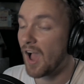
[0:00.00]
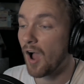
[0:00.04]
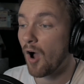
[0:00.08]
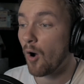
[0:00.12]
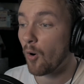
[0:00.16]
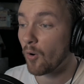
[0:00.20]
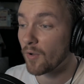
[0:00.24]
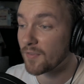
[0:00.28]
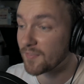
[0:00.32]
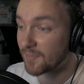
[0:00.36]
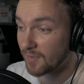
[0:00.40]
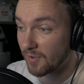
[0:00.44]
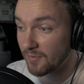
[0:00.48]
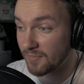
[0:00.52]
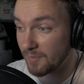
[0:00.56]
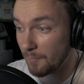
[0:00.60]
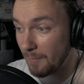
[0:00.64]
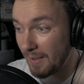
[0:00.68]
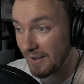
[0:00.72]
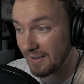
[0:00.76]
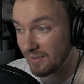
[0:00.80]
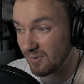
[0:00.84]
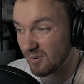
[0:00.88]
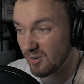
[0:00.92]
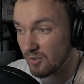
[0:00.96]
Also
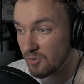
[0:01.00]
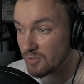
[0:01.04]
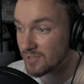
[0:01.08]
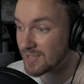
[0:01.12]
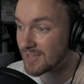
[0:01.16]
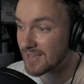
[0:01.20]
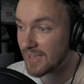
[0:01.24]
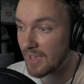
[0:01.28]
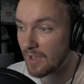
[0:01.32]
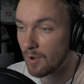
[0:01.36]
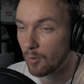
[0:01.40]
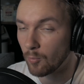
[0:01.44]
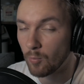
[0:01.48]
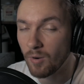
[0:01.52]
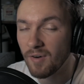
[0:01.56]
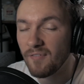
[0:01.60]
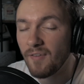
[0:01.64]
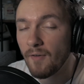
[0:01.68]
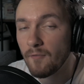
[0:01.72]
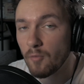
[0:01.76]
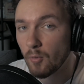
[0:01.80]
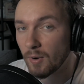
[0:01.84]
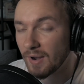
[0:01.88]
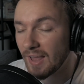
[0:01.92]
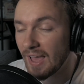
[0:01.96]
depending on who you kill. What if
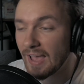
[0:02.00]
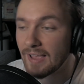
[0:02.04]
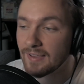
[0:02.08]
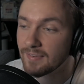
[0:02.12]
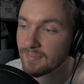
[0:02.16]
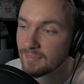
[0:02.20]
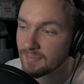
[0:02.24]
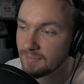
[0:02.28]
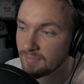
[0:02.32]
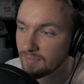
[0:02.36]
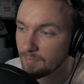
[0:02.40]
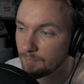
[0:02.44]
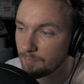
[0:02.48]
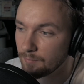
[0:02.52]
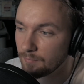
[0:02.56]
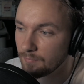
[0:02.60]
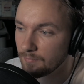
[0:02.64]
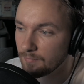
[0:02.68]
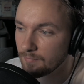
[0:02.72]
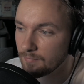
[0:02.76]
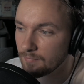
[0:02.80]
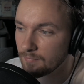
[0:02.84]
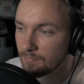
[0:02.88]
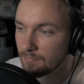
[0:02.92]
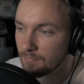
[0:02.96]
everyone hates the
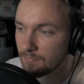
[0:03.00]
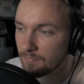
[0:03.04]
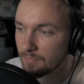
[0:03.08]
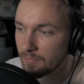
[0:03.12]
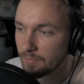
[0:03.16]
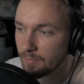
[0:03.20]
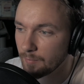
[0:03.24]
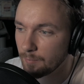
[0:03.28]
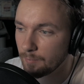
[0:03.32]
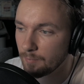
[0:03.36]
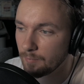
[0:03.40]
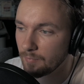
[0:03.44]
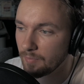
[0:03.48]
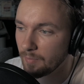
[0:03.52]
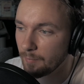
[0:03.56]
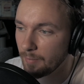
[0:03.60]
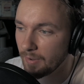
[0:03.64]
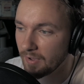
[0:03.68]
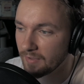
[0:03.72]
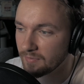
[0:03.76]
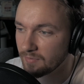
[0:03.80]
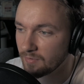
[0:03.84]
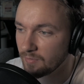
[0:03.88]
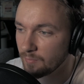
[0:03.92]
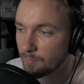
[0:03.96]

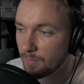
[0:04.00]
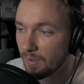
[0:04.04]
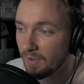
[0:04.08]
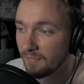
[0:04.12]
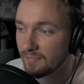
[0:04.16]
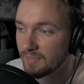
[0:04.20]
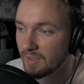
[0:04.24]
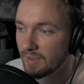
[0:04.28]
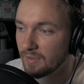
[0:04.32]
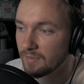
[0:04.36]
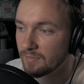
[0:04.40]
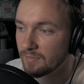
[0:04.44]
person whose birthday it is?